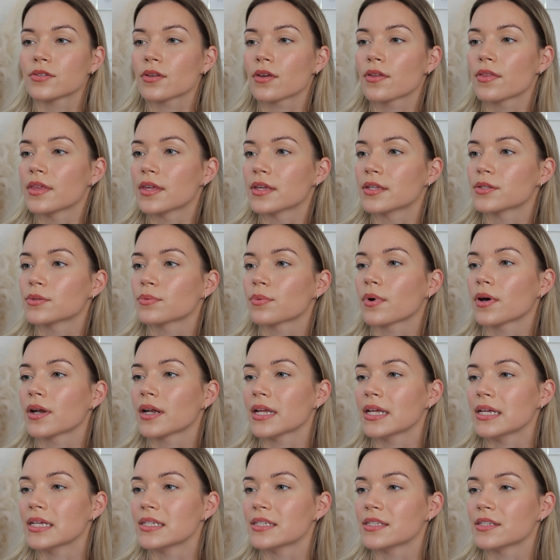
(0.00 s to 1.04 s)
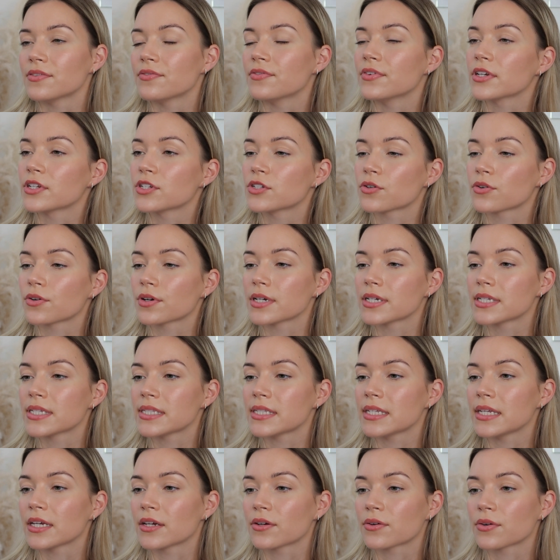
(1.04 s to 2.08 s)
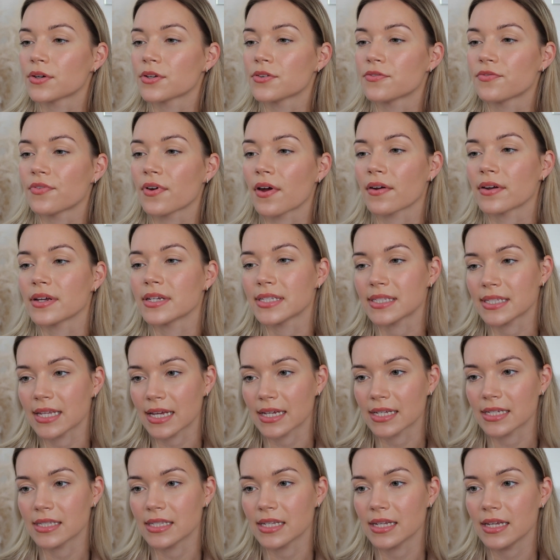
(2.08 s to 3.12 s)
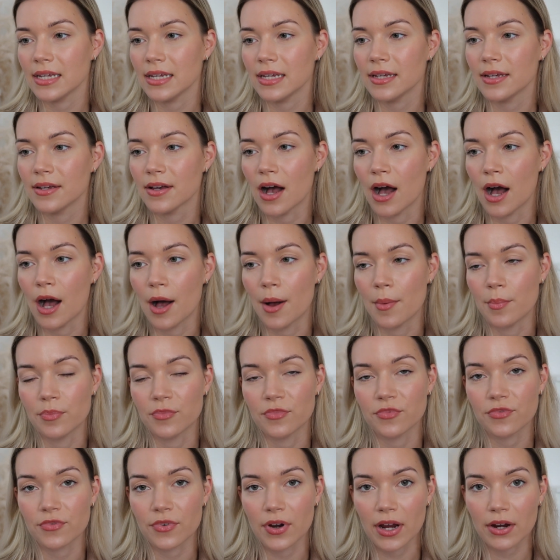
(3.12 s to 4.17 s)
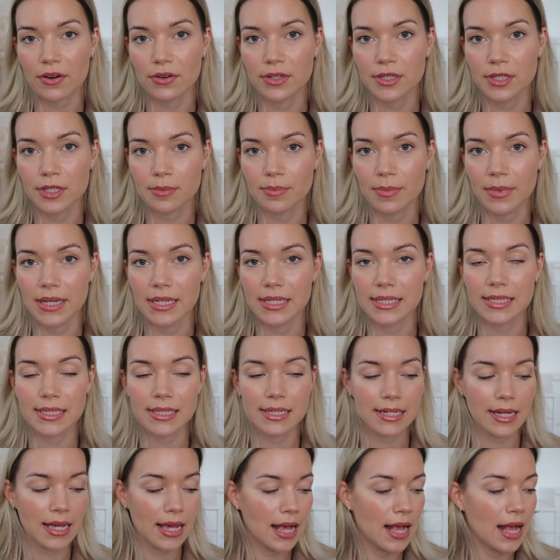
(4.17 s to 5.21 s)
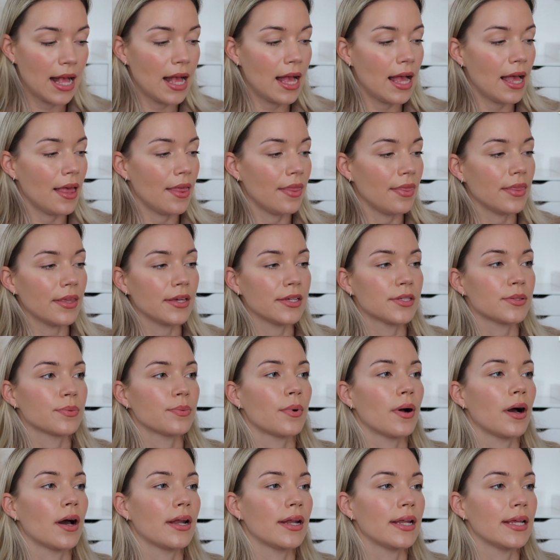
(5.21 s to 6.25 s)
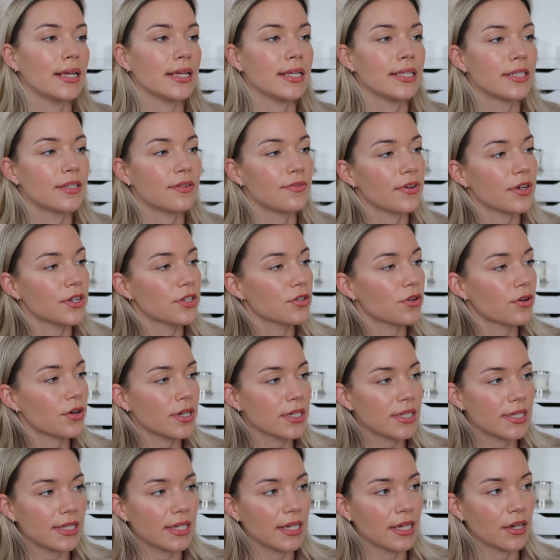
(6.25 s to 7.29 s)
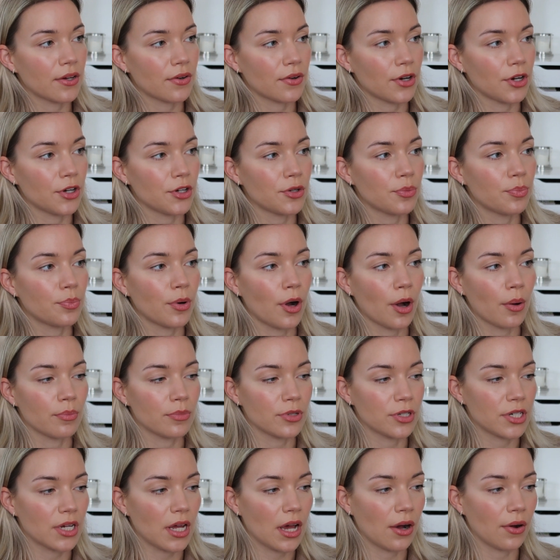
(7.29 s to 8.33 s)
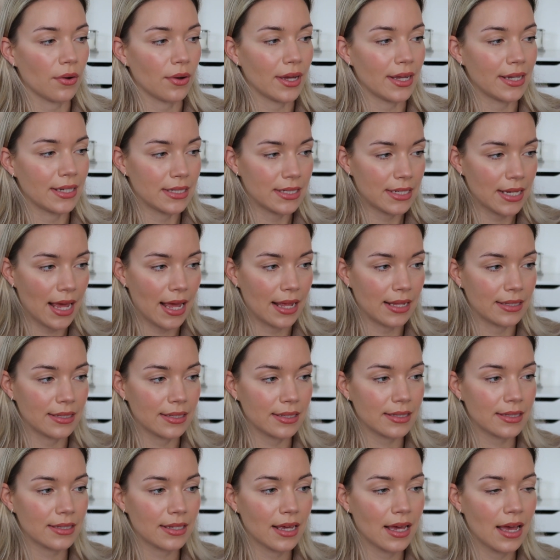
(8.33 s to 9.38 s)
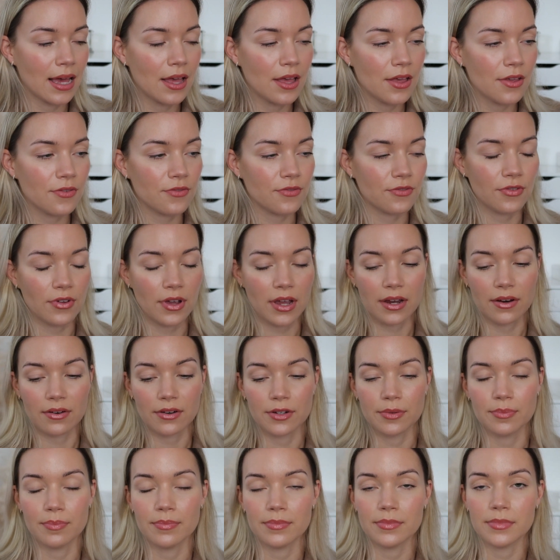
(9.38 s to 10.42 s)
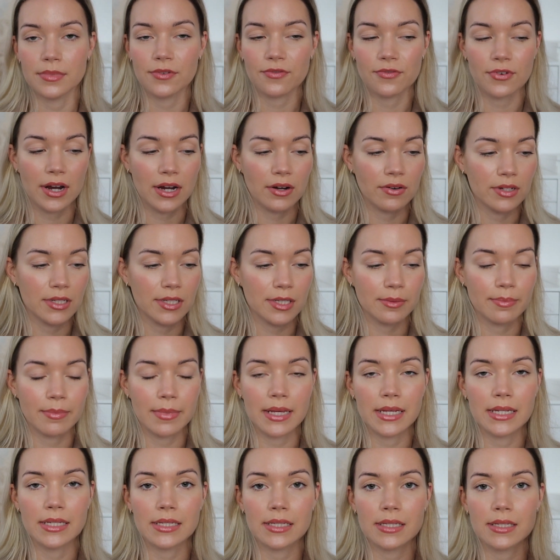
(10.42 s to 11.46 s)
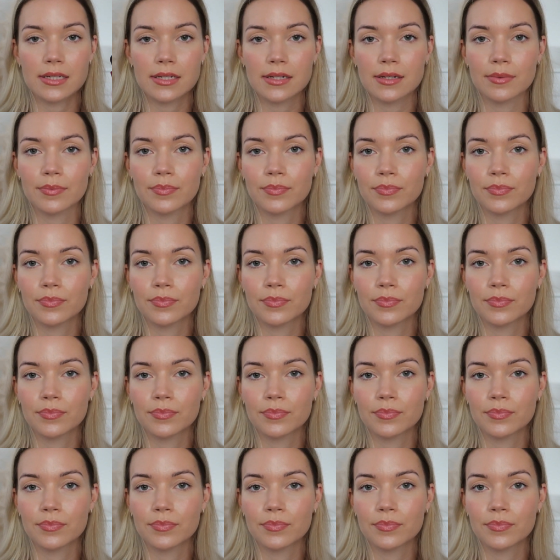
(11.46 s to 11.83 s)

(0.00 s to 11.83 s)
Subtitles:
So this one is the Victoria's Secret Very Sexy Fragrance Mist, and this one is the Victoria's Secret Bombshell Intense Fragrance Mist.